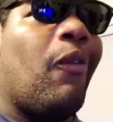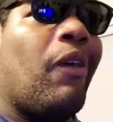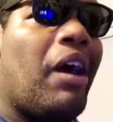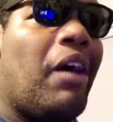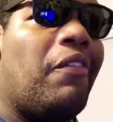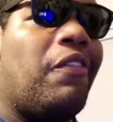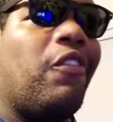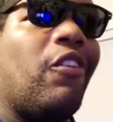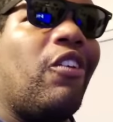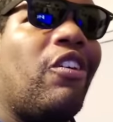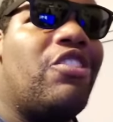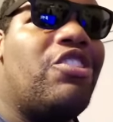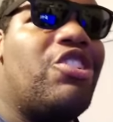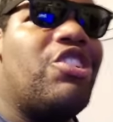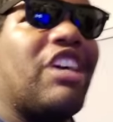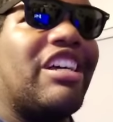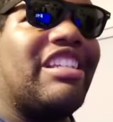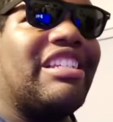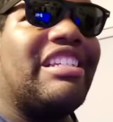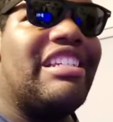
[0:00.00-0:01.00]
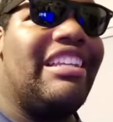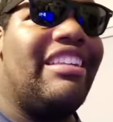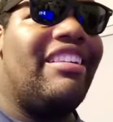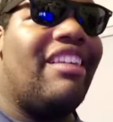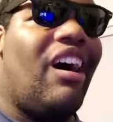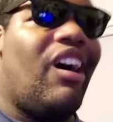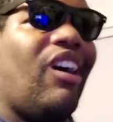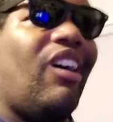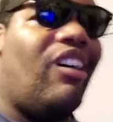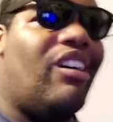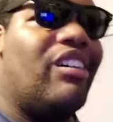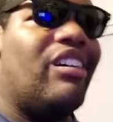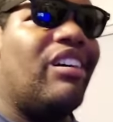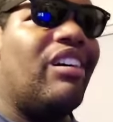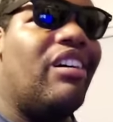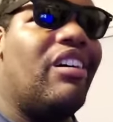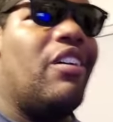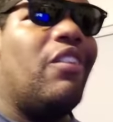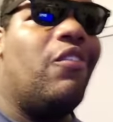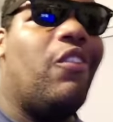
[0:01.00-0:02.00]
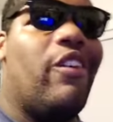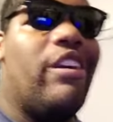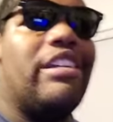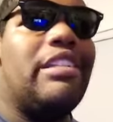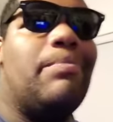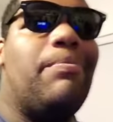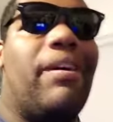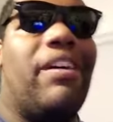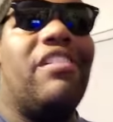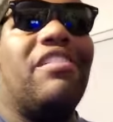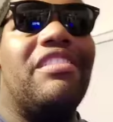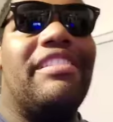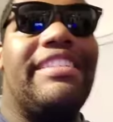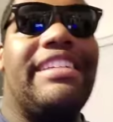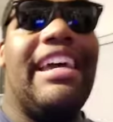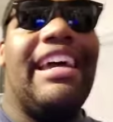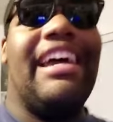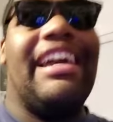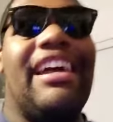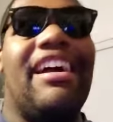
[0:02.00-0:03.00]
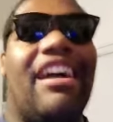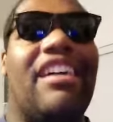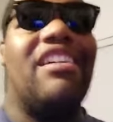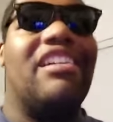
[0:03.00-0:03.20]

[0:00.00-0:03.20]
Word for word: around for Justin Long for his birthday.